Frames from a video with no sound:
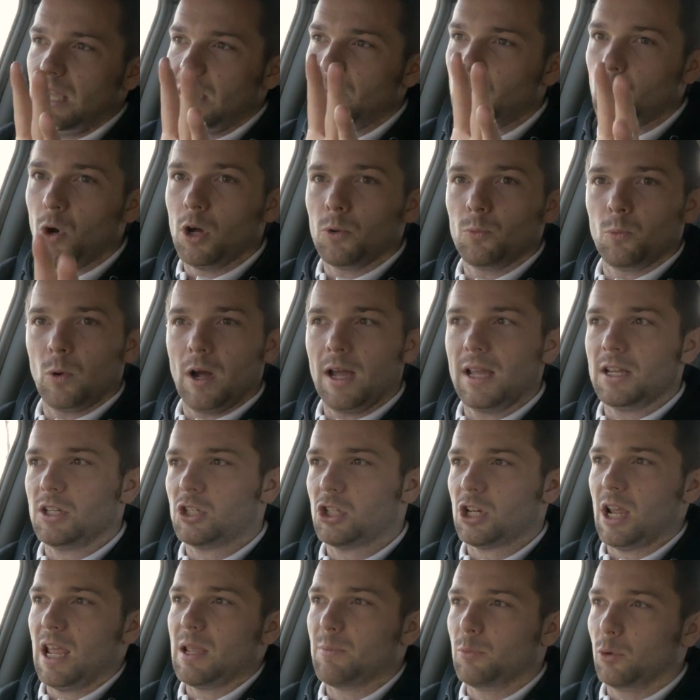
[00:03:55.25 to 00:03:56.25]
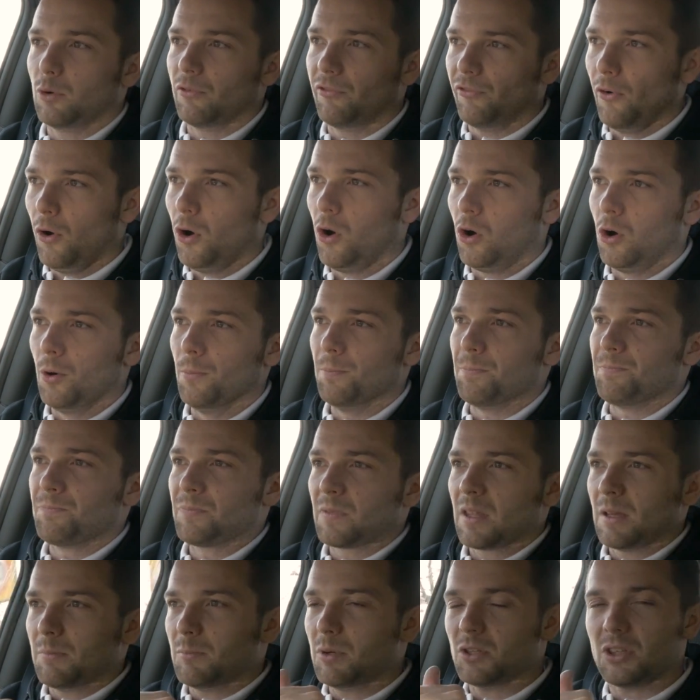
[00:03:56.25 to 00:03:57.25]
in one way, shape or
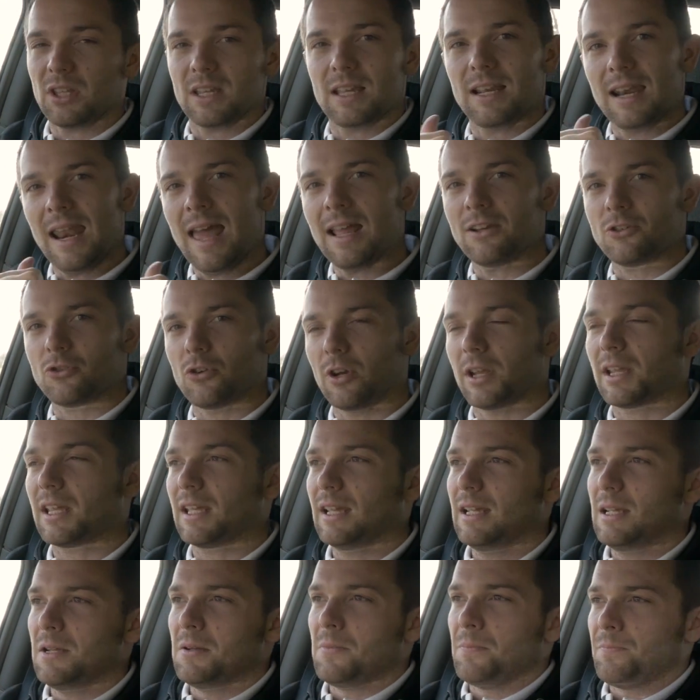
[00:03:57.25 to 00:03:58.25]
form. But the Electric